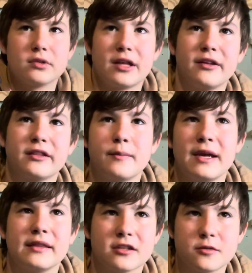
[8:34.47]
I think they make
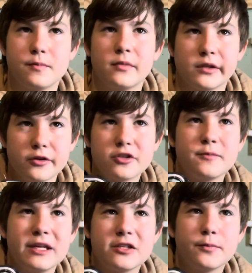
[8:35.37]
the Lew's
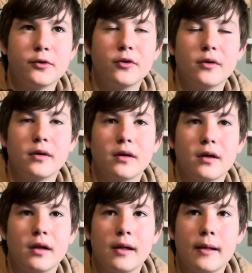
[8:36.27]
Speed Spool,
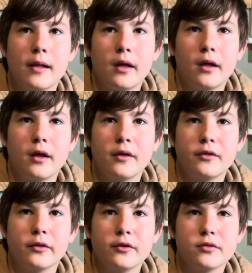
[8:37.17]
the
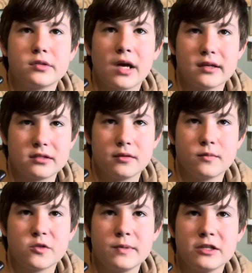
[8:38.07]
Lew's Custom
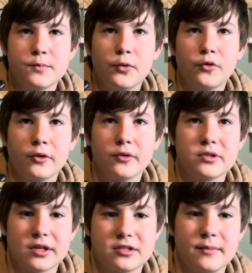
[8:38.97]
Speed Spool, and the Lew's
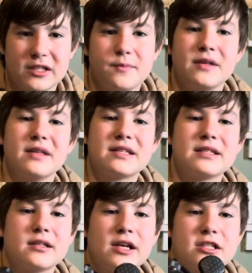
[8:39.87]
Custom XP. This is the
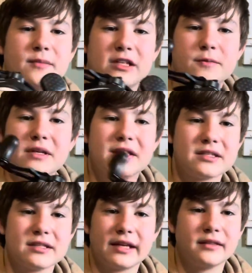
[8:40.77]
Custom XP. This is
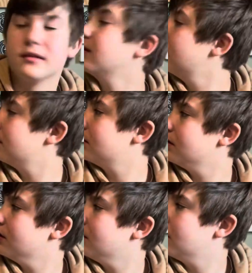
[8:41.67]
like
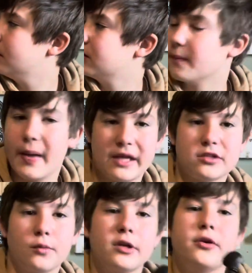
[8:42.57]
the best
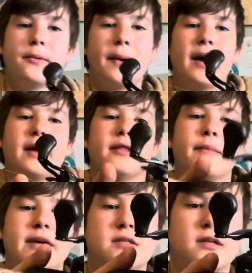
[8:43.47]
one you can buy, the best